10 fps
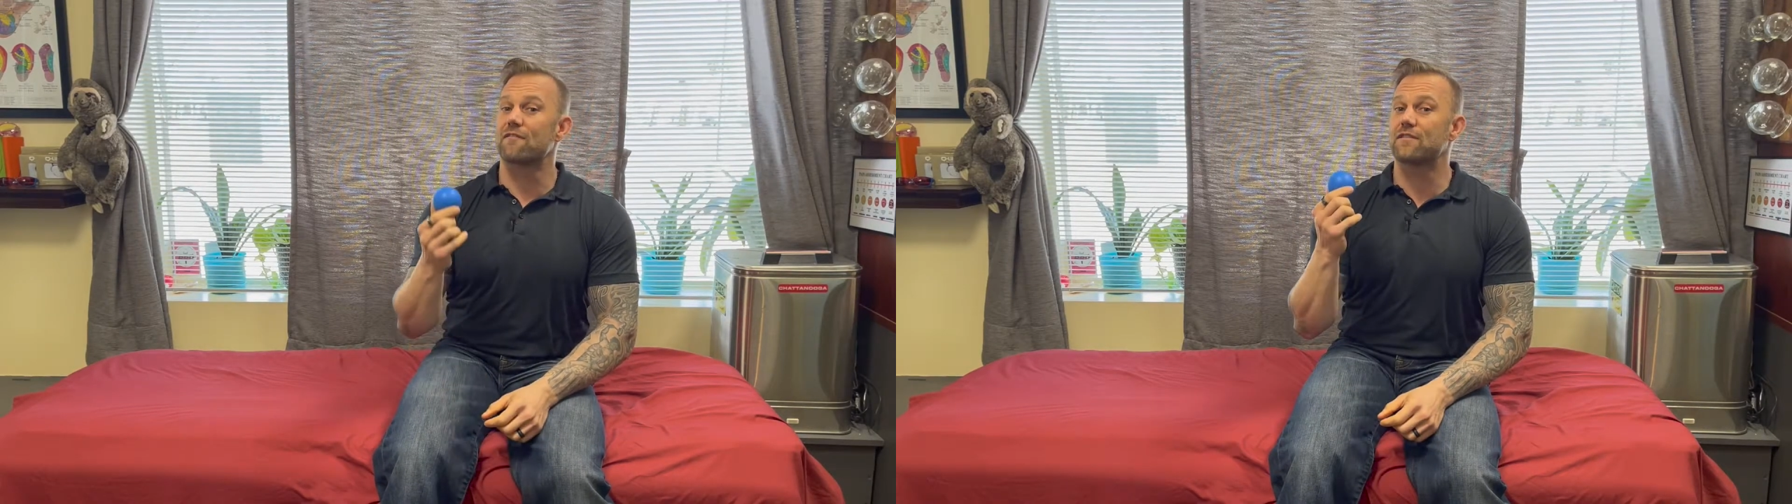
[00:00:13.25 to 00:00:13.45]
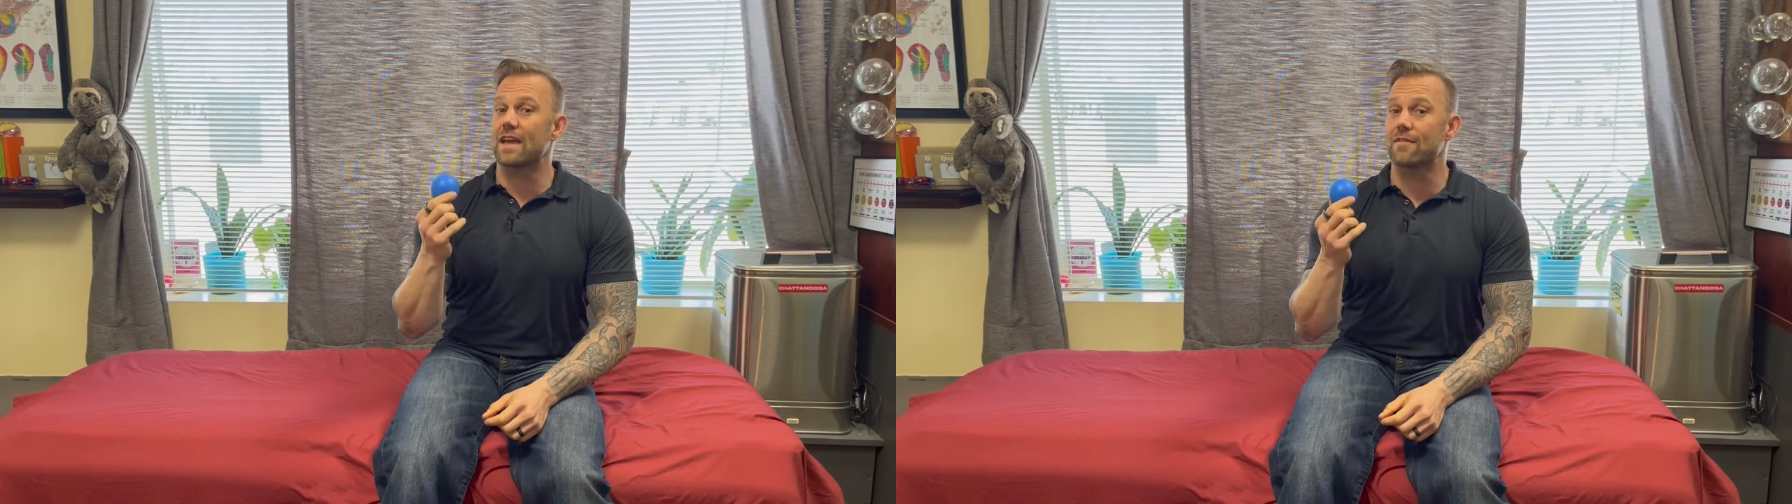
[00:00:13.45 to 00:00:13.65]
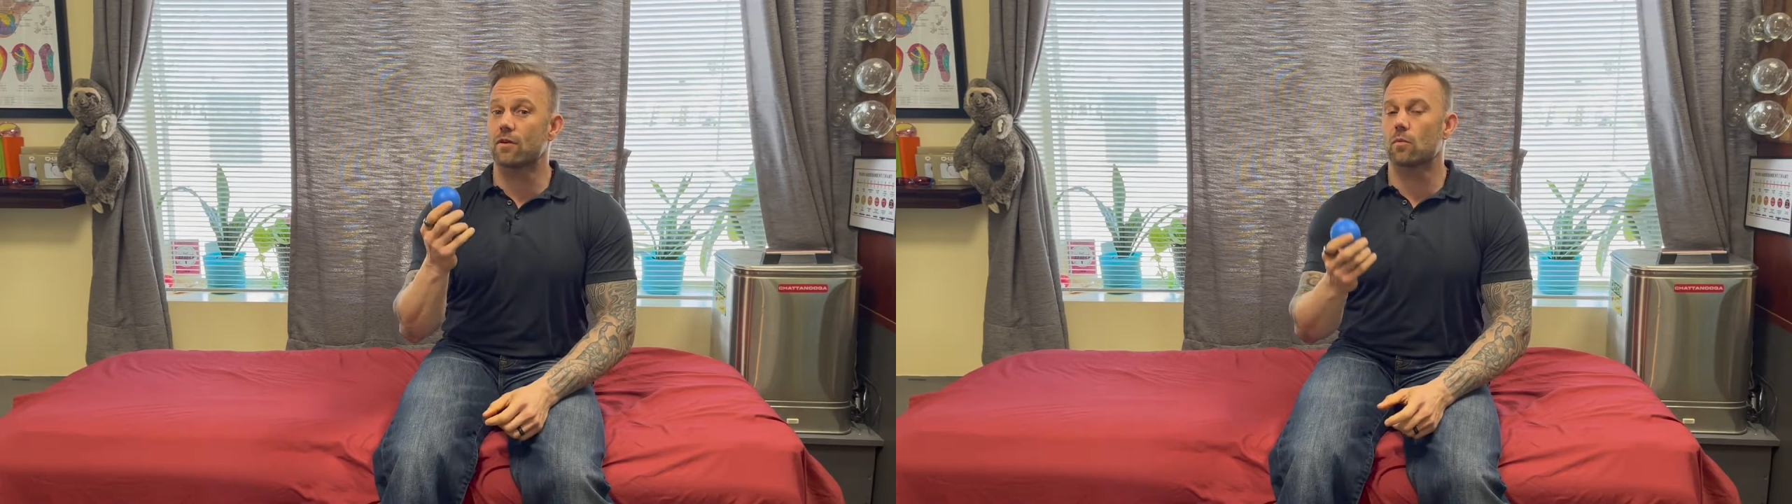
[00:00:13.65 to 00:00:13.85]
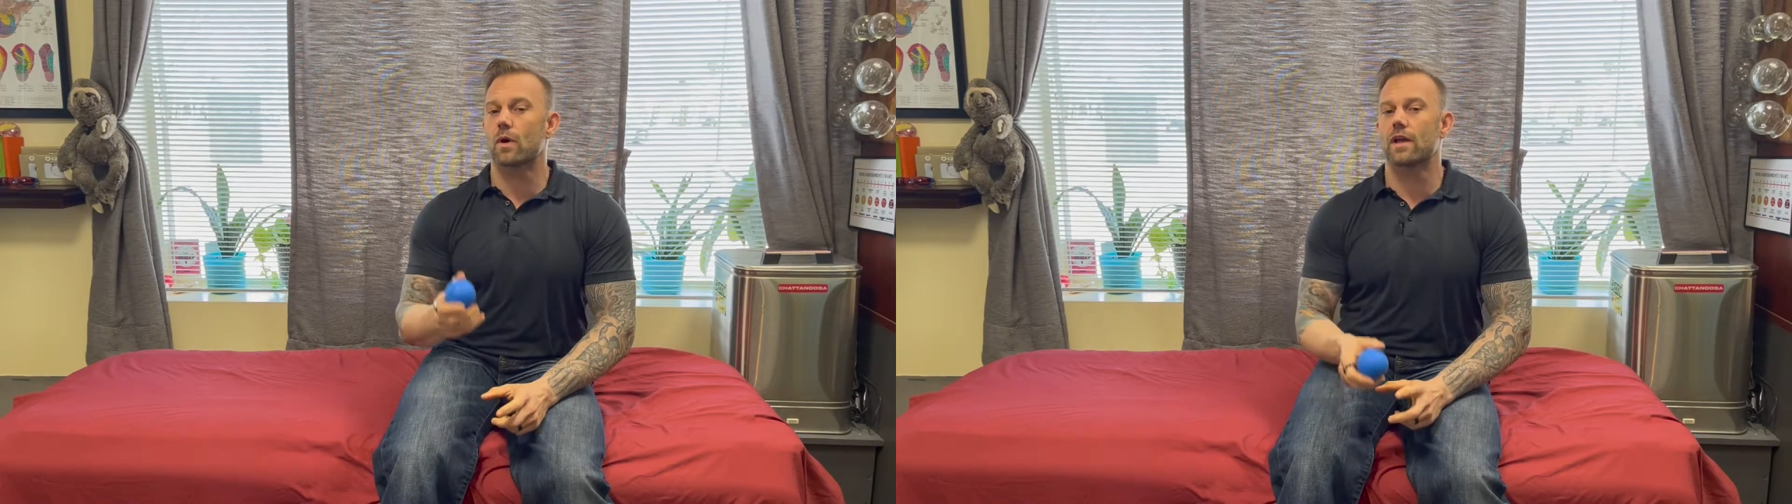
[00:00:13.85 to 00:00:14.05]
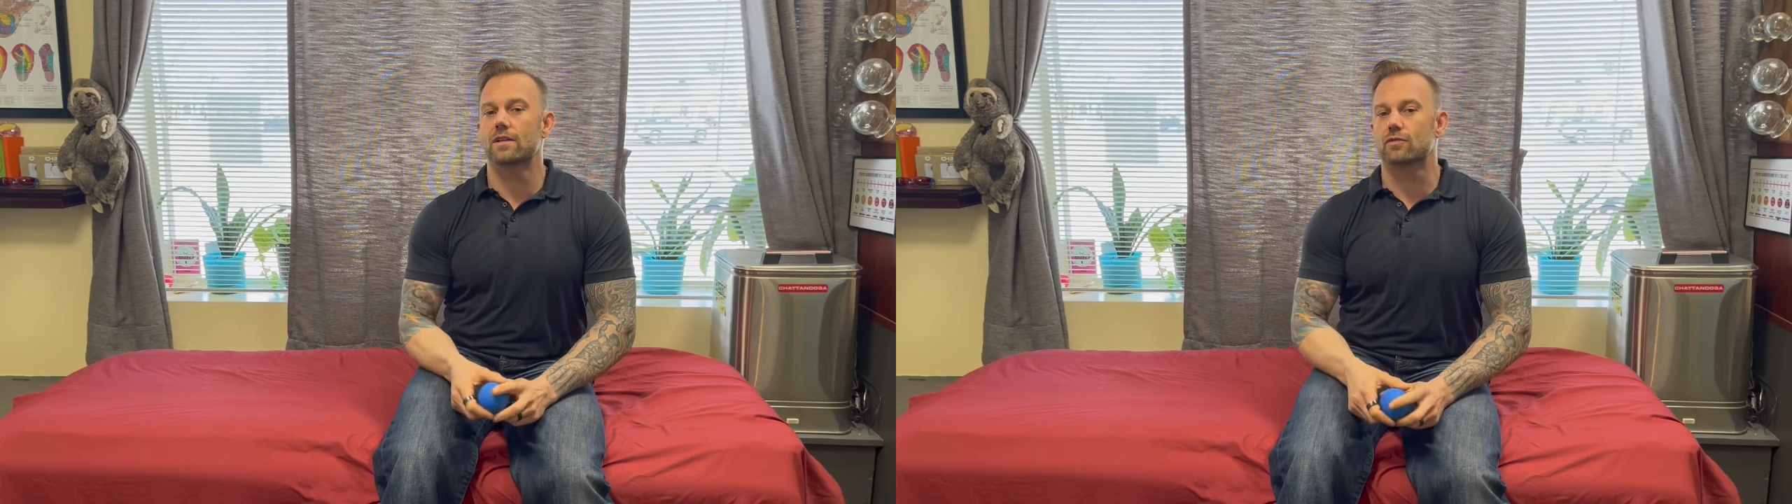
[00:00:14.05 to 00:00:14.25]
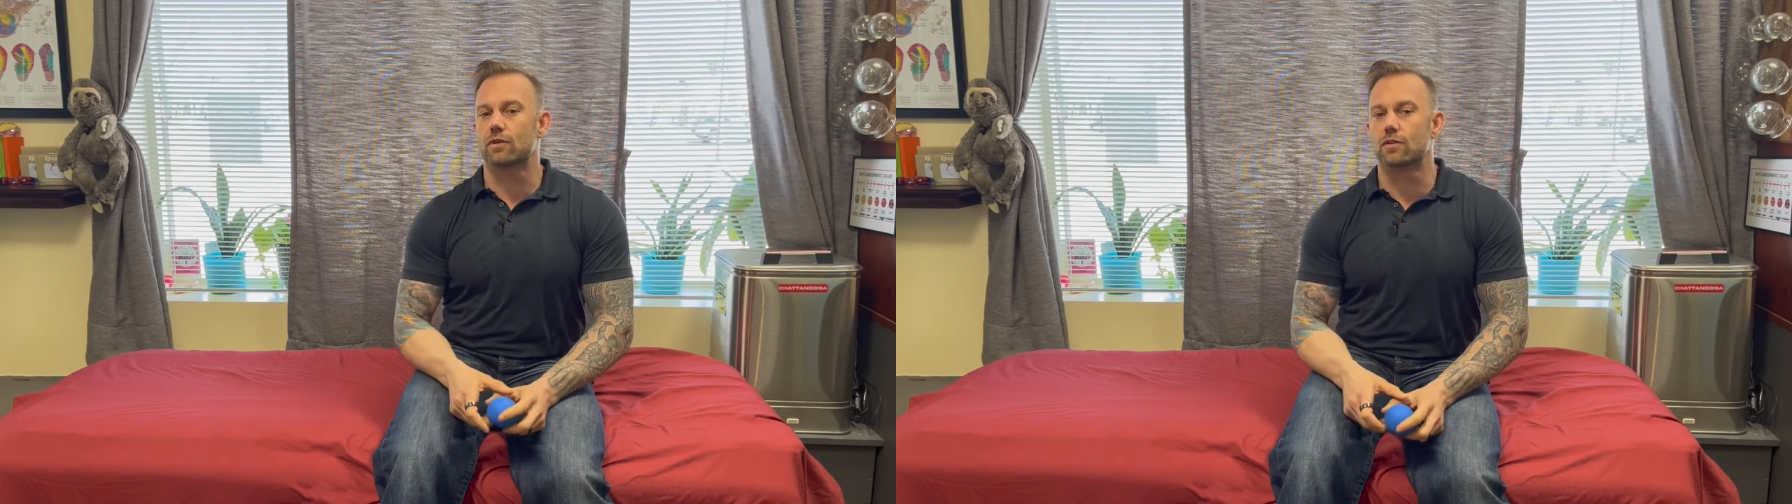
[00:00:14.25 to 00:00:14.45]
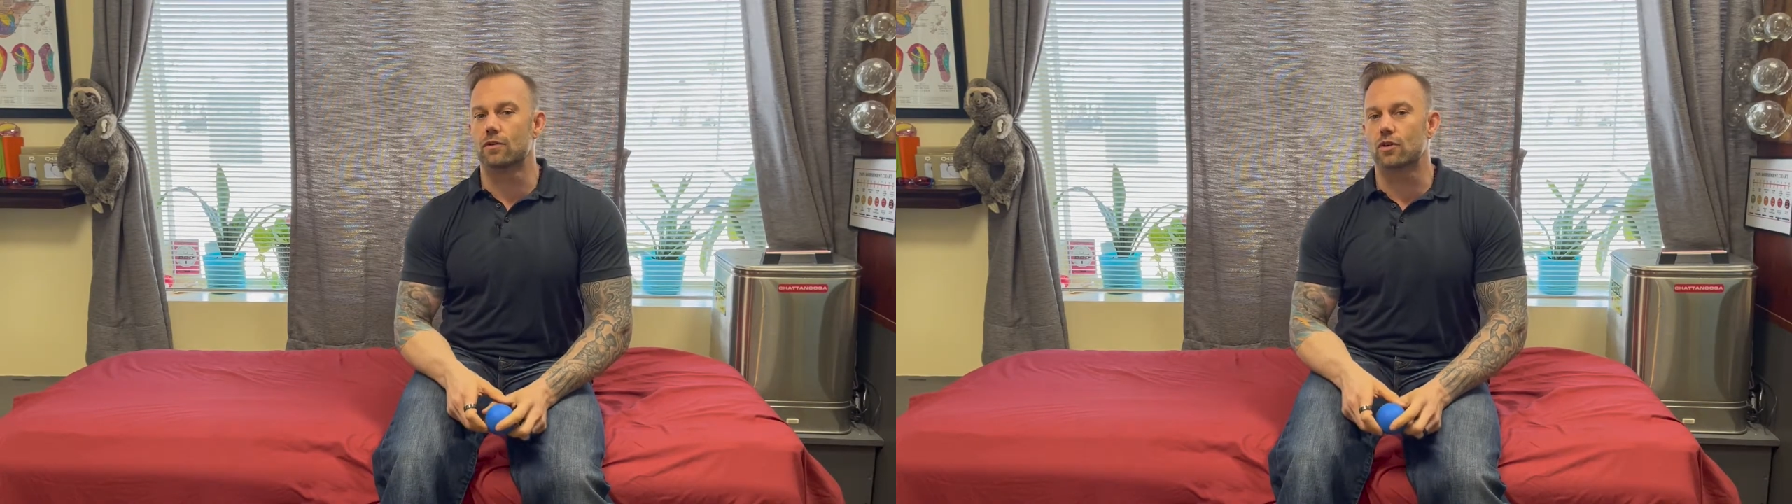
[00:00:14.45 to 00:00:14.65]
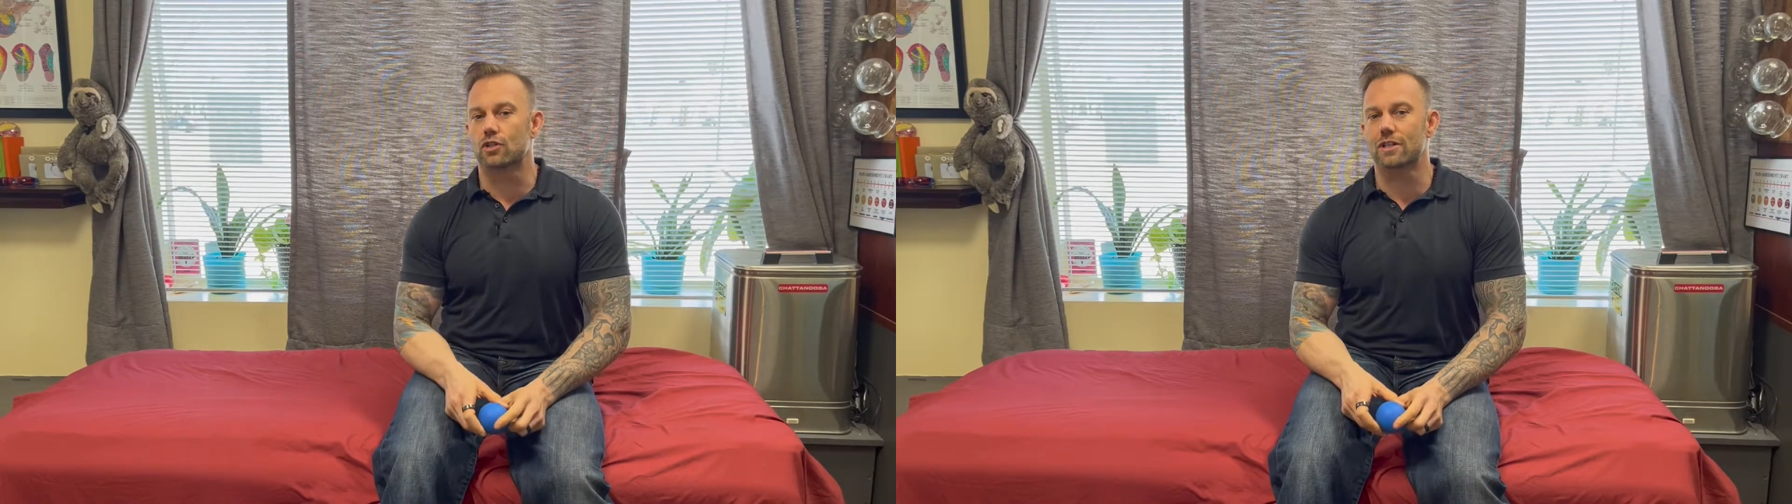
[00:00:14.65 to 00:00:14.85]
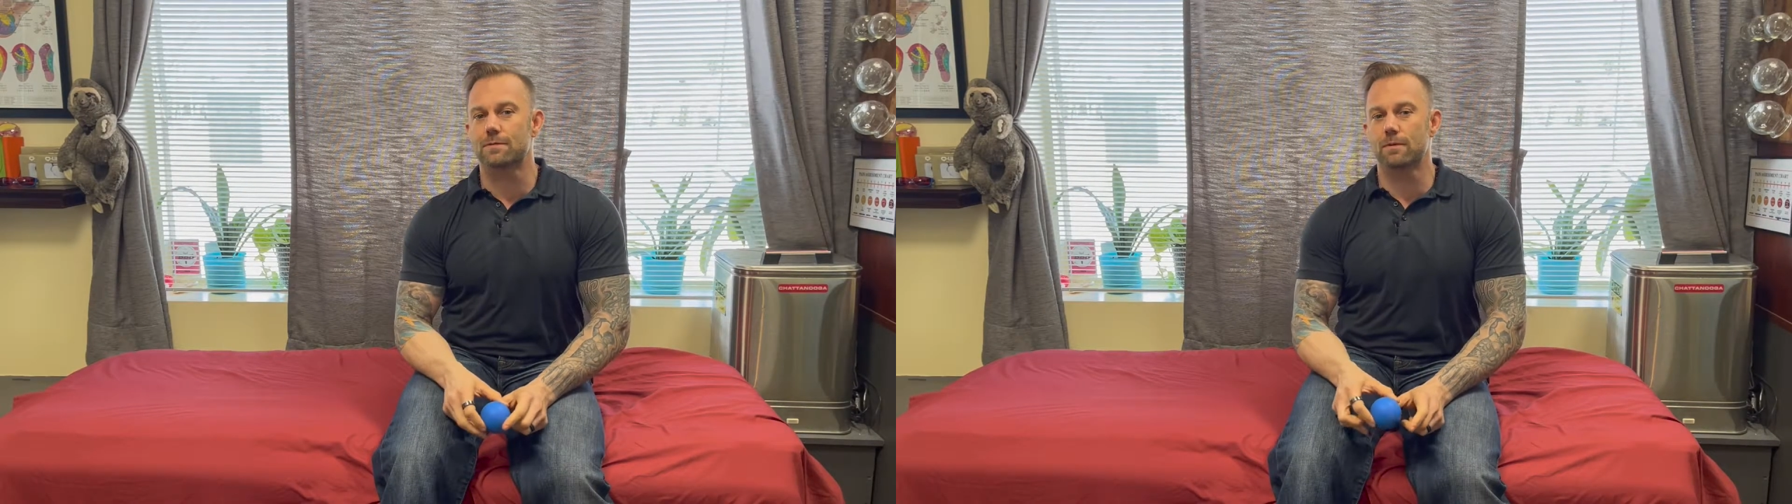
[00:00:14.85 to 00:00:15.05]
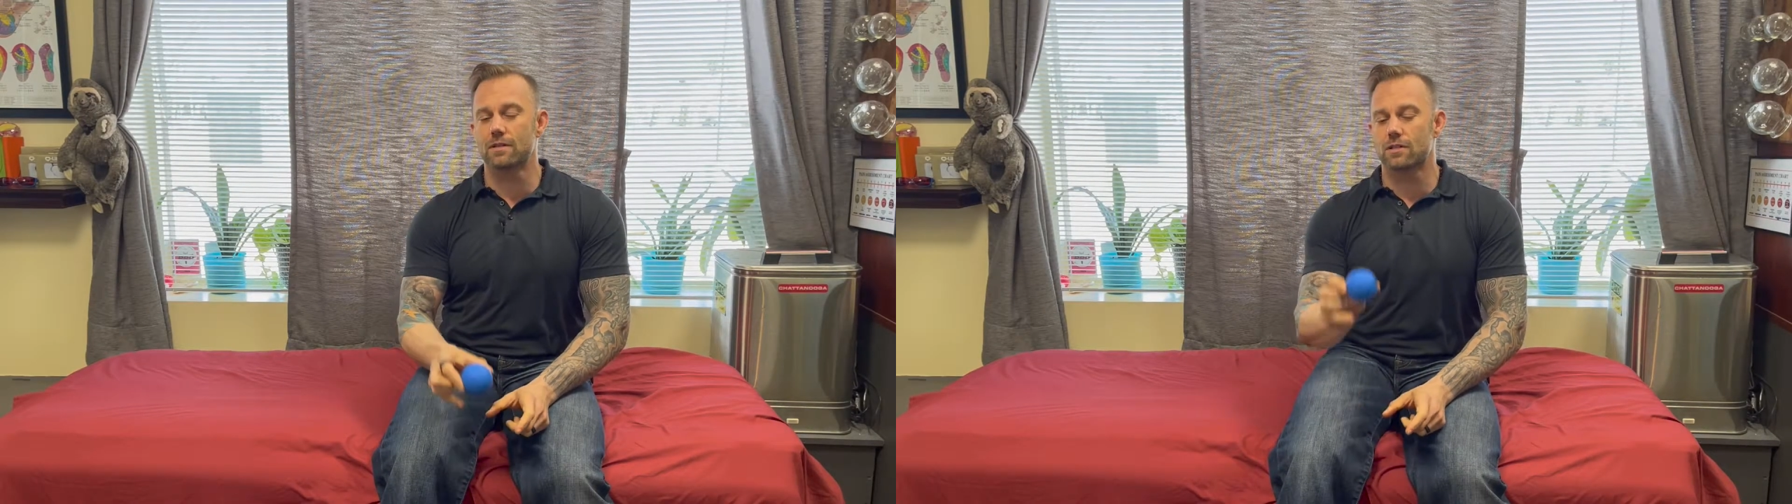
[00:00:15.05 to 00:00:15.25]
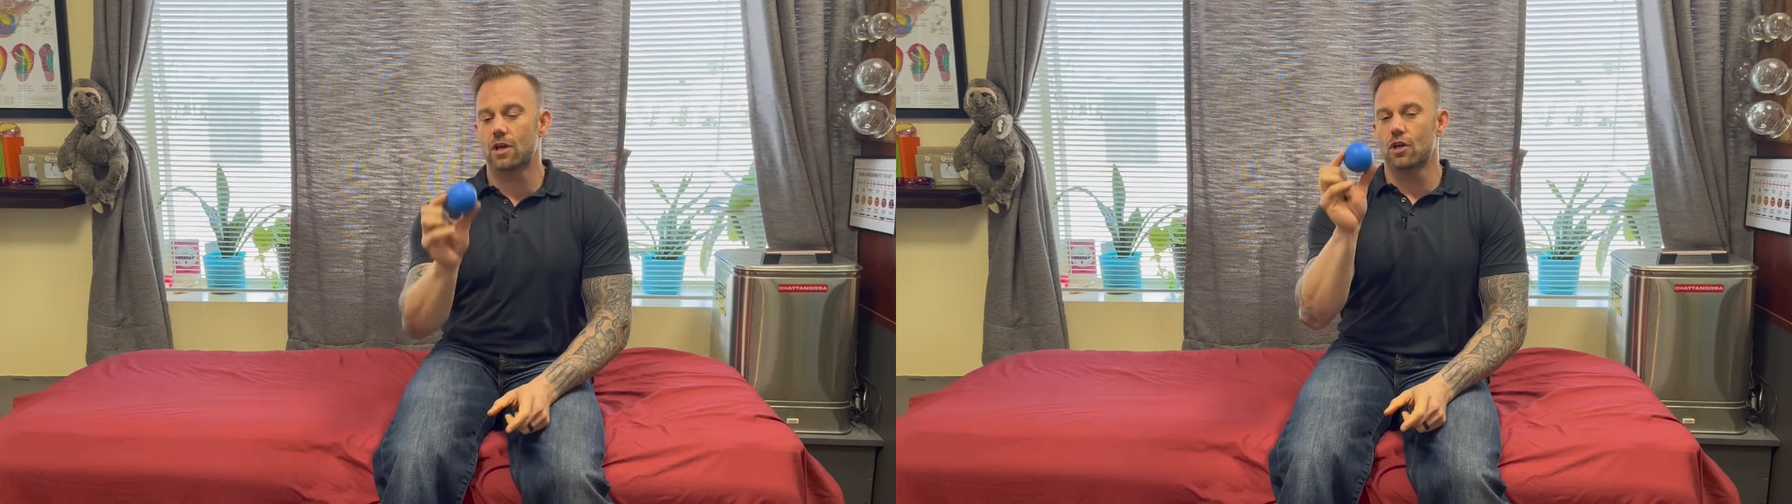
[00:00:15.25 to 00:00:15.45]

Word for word: favorite ways to reduce your shin splints